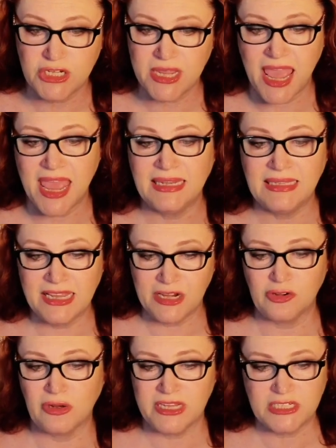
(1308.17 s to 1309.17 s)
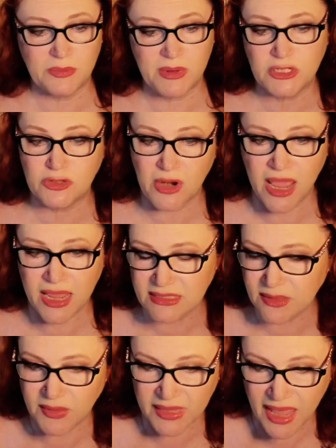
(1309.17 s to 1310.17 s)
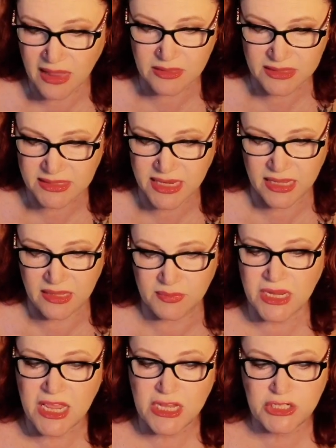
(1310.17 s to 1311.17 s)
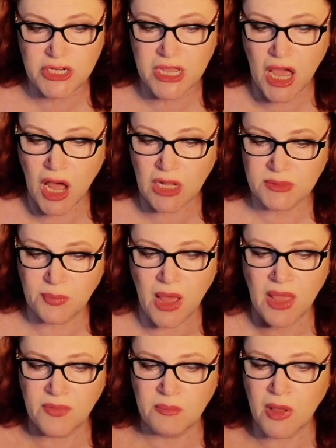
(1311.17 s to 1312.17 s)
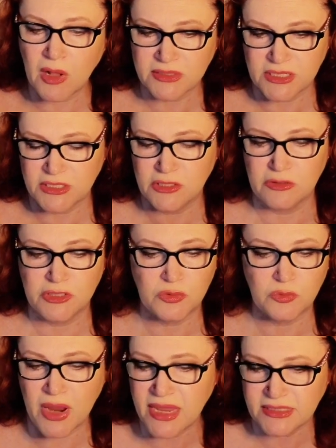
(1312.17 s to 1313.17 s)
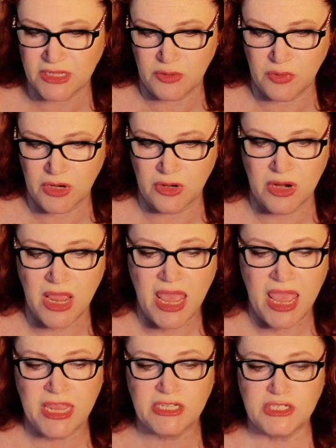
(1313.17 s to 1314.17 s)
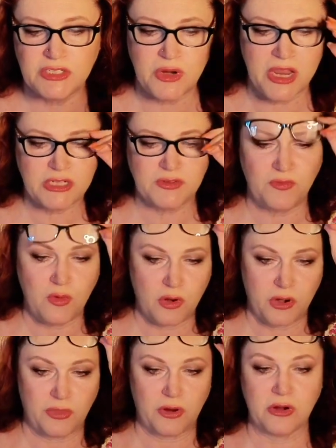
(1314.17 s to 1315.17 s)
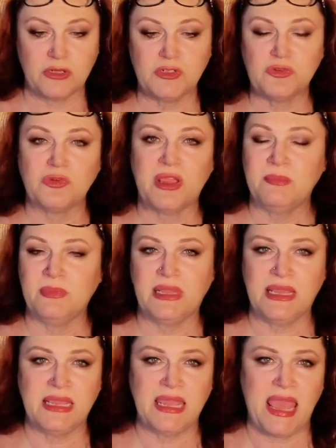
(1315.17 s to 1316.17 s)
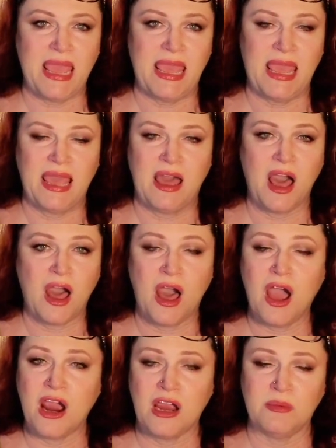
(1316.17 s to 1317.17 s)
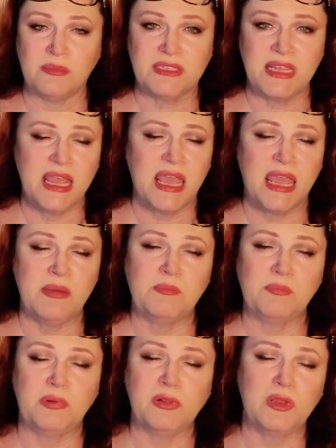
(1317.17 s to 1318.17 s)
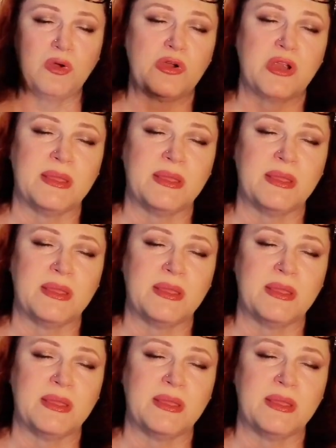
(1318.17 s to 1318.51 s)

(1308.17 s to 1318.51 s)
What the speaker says: had literally to be dragged up the gallows steps. She called upon the multitude to rescue her and stretched forth her trembling arms, imploring